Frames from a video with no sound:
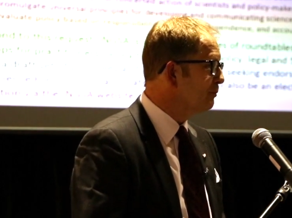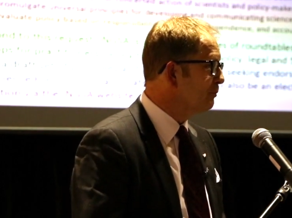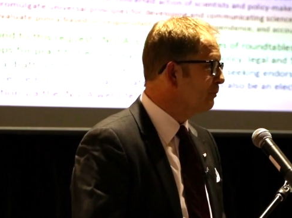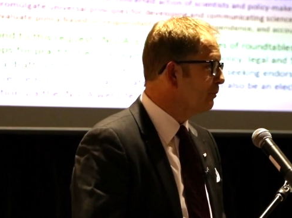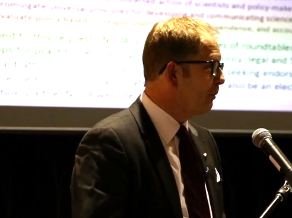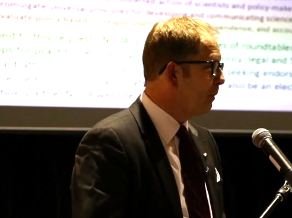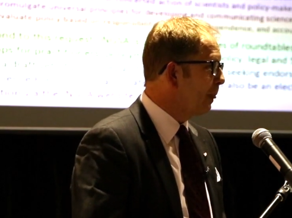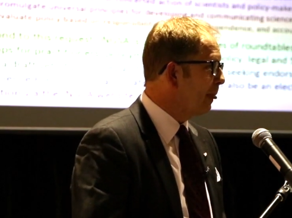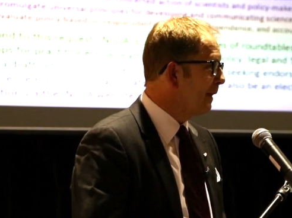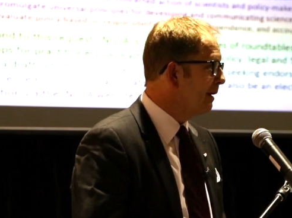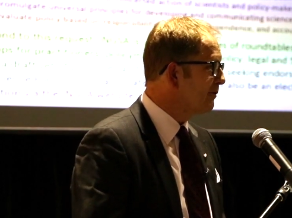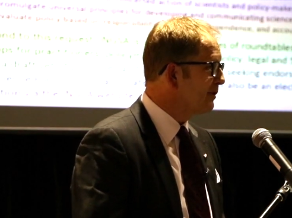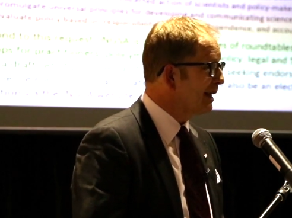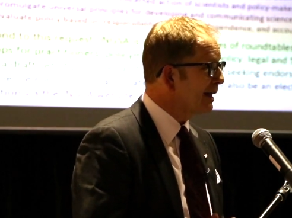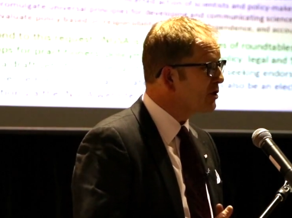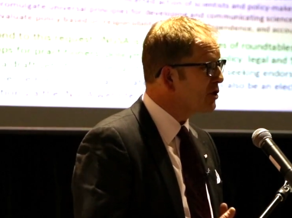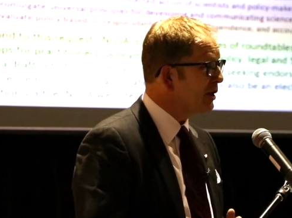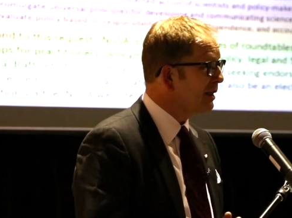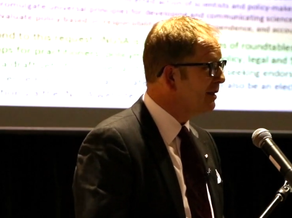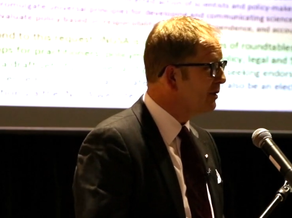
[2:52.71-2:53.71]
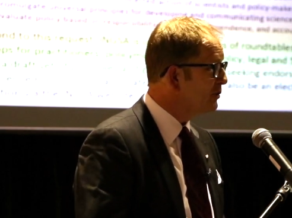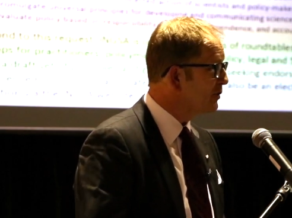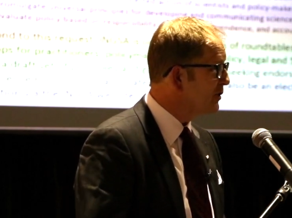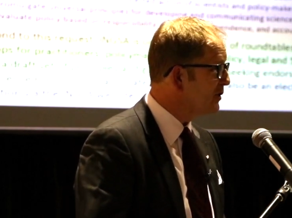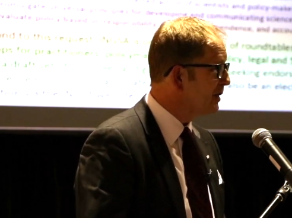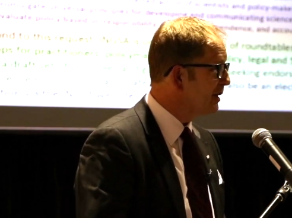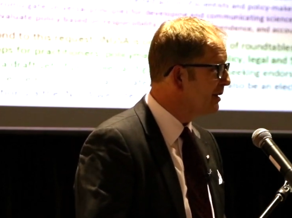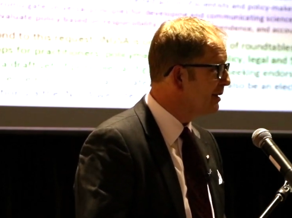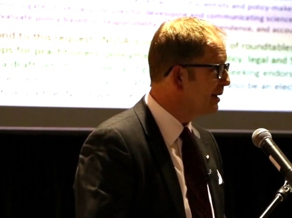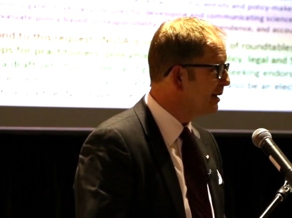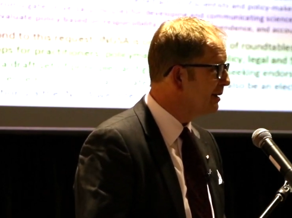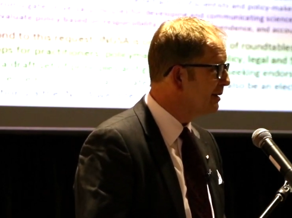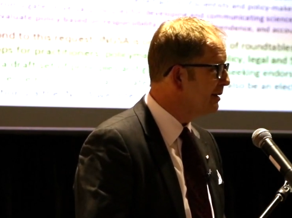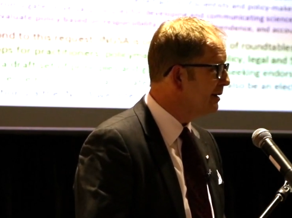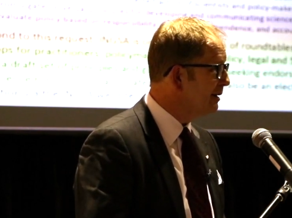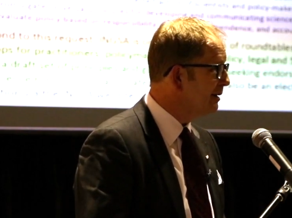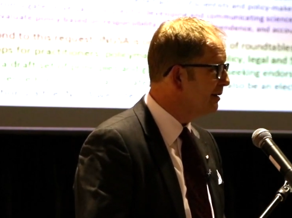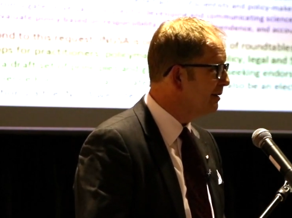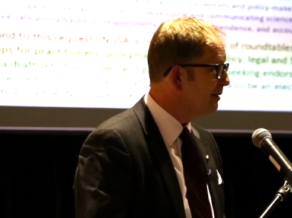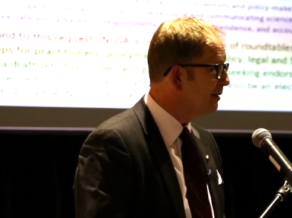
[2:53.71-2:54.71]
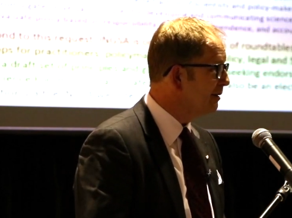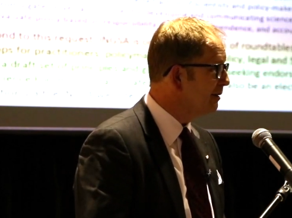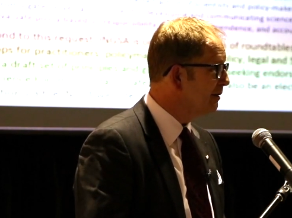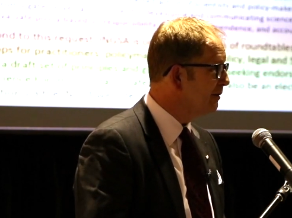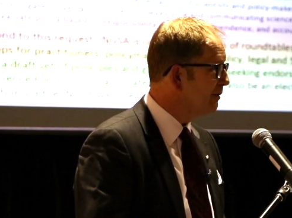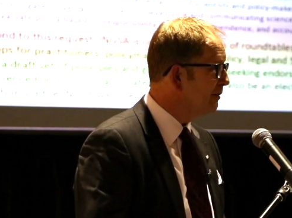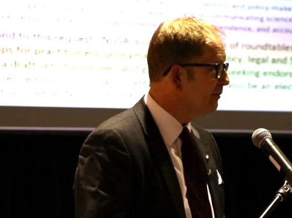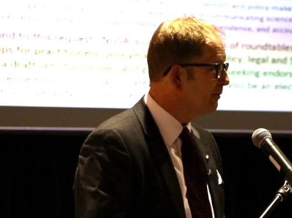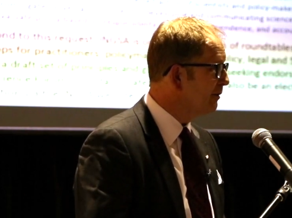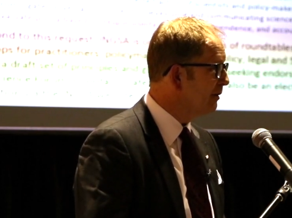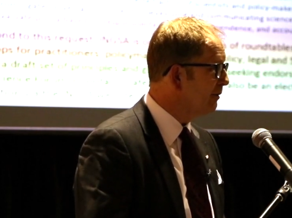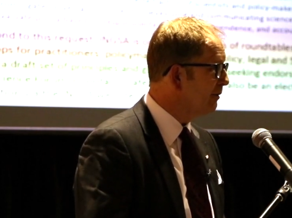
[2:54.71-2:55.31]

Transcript: And it was actually interesting that the